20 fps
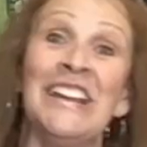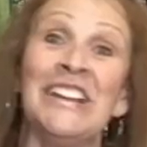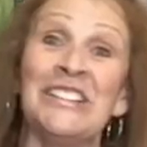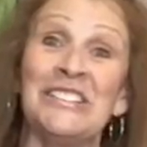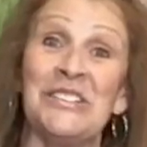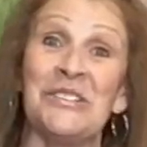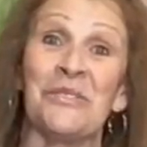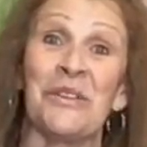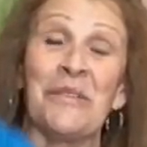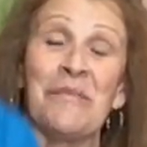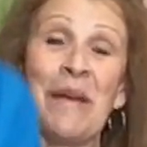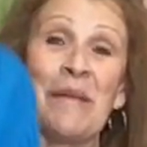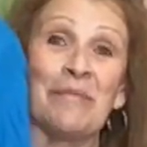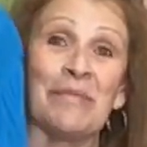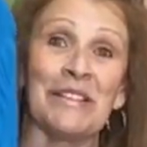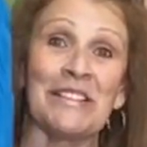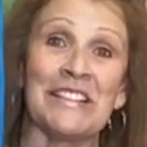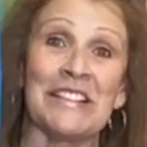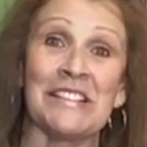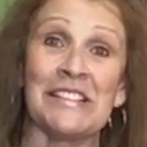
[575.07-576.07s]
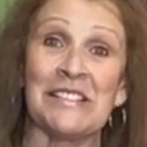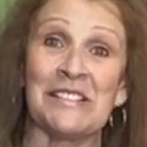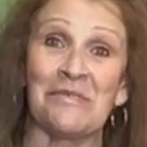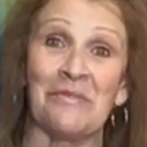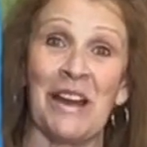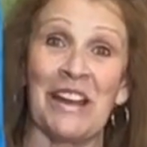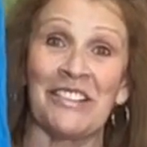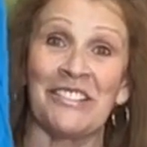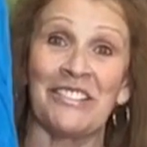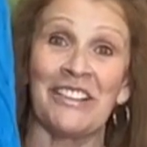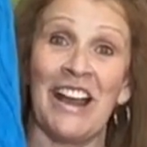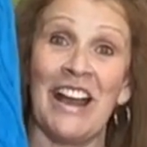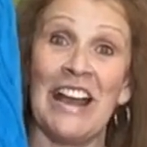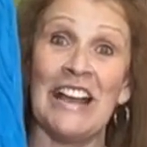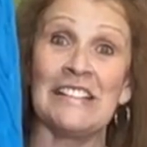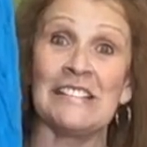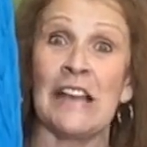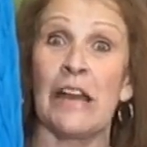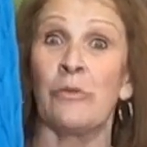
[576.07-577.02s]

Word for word: Do you remember this sweater, guys?